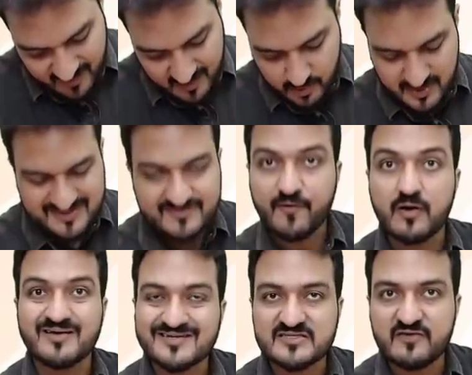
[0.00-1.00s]
units for
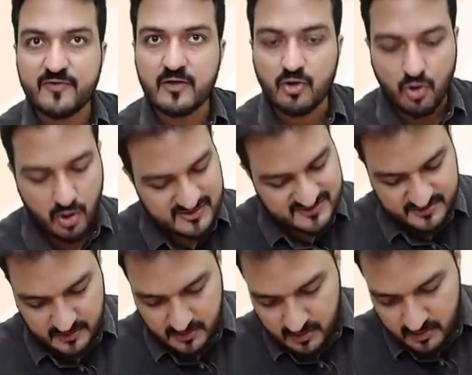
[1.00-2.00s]
receiving a cost?
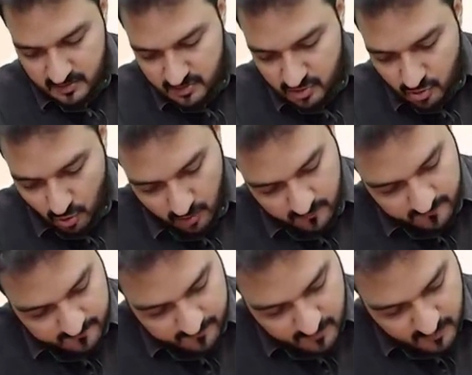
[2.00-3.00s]
No.
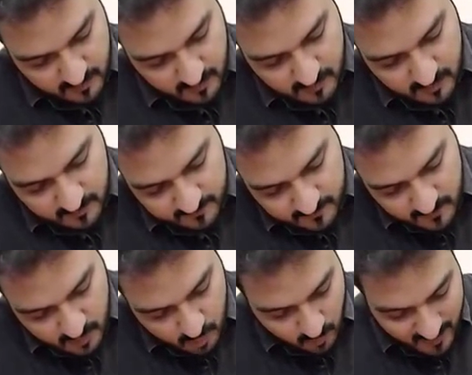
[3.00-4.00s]

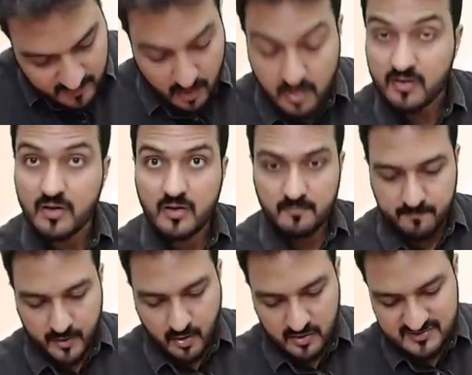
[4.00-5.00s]
Why not?
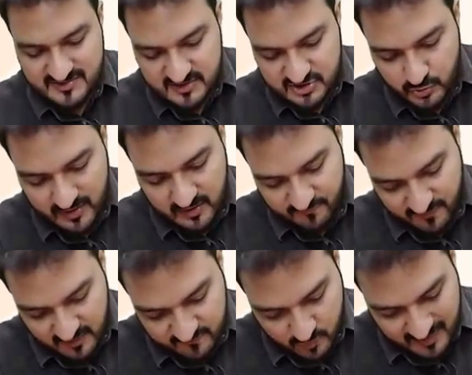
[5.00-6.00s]
Because this
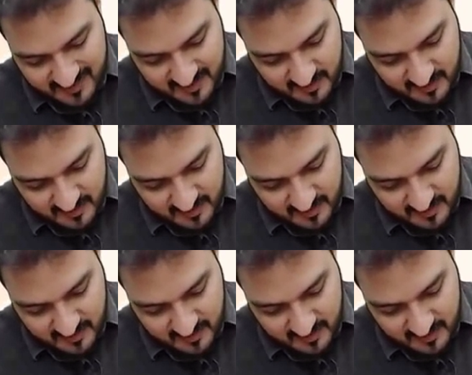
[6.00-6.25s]
25, 20,